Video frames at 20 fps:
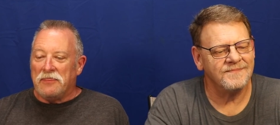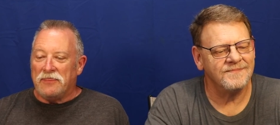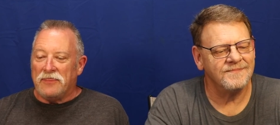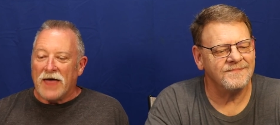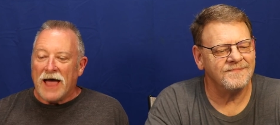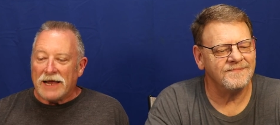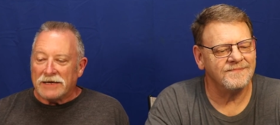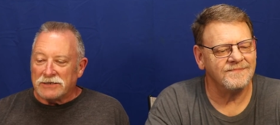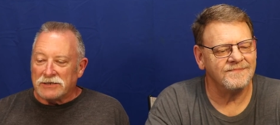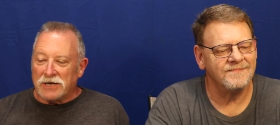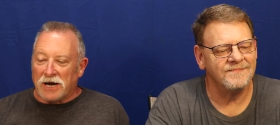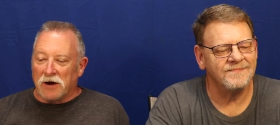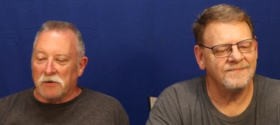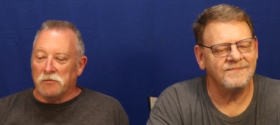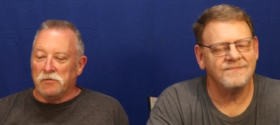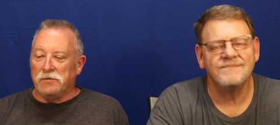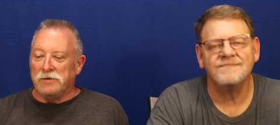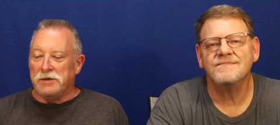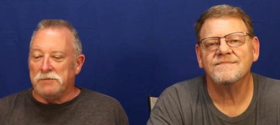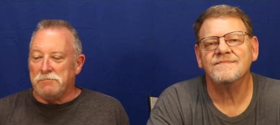Speaker 1: that's a
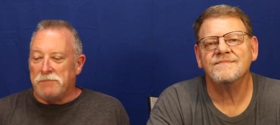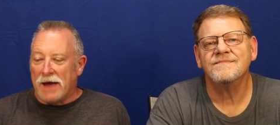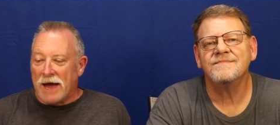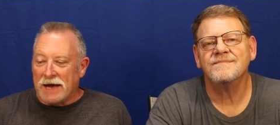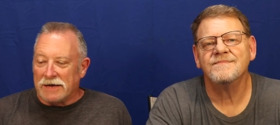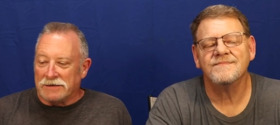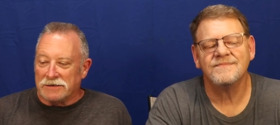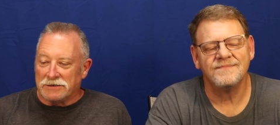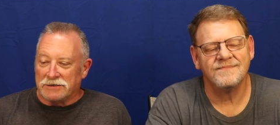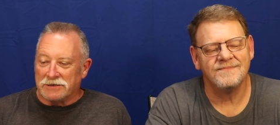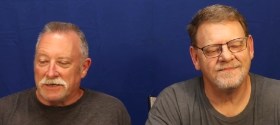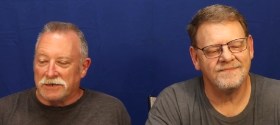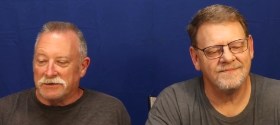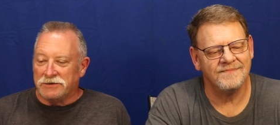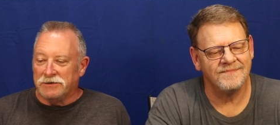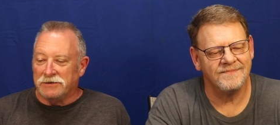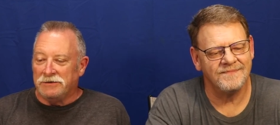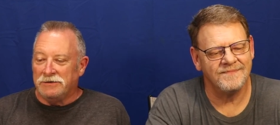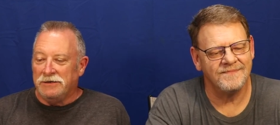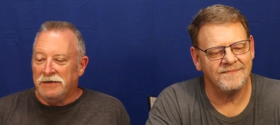really bad
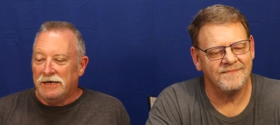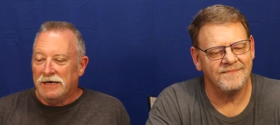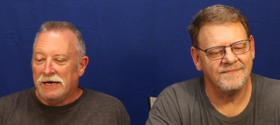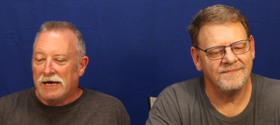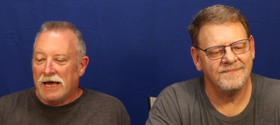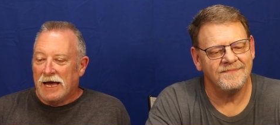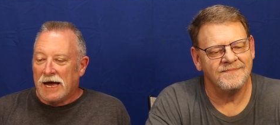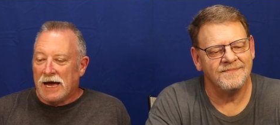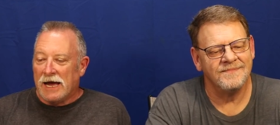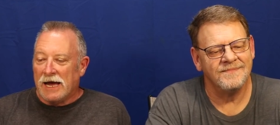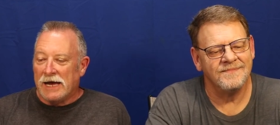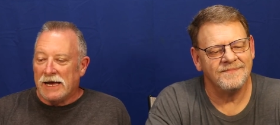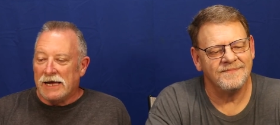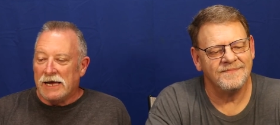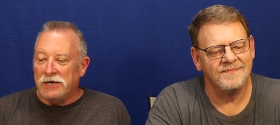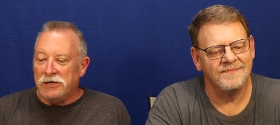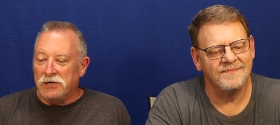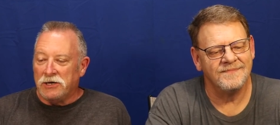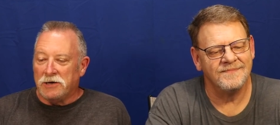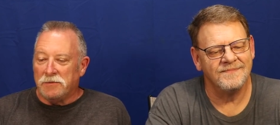decision.
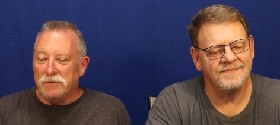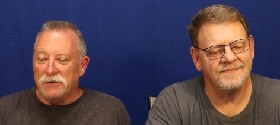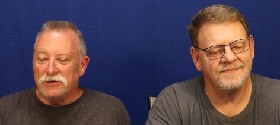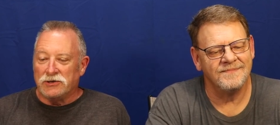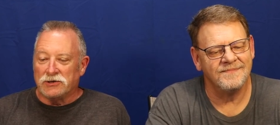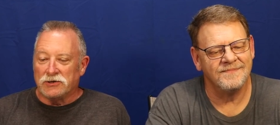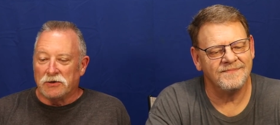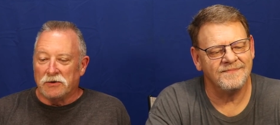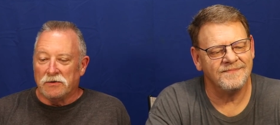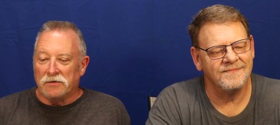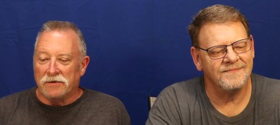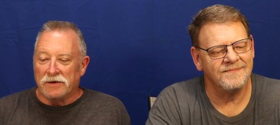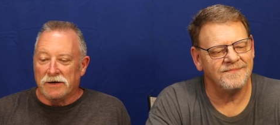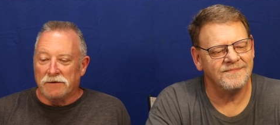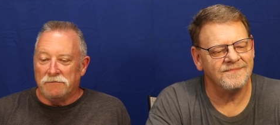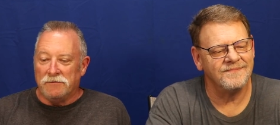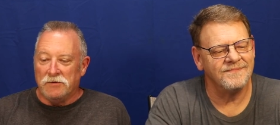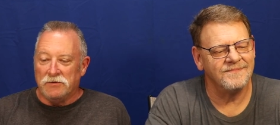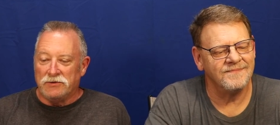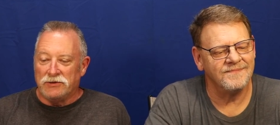And you can be sure that
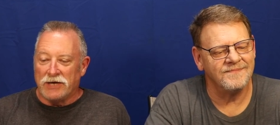if you